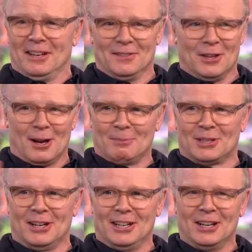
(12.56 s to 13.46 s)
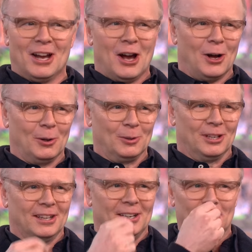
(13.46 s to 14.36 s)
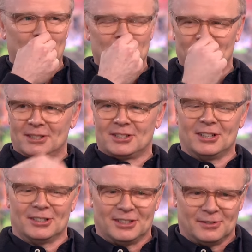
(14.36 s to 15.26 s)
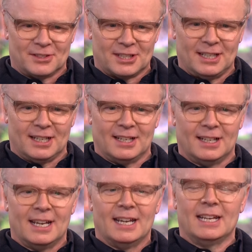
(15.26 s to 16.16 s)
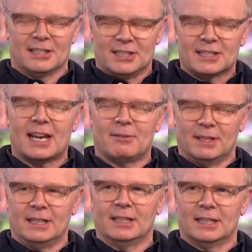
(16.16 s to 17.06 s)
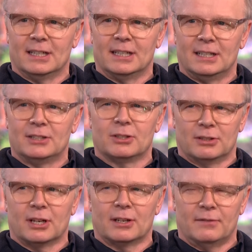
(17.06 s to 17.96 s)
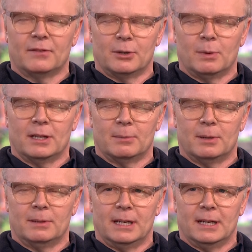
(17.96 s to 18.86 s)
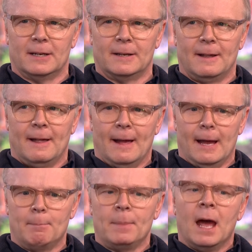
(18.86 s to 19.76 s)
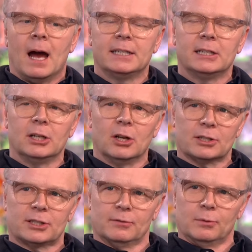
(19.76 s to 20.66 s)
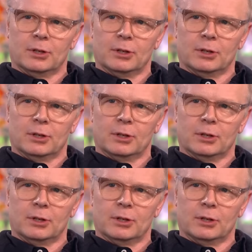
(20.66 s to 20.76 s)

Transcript: even though I'm slightly older than I was when I started, obviously, uh, yes, it's happening. Uh, it's doing, going, going very well at the moment, yeah. Um, I did lots of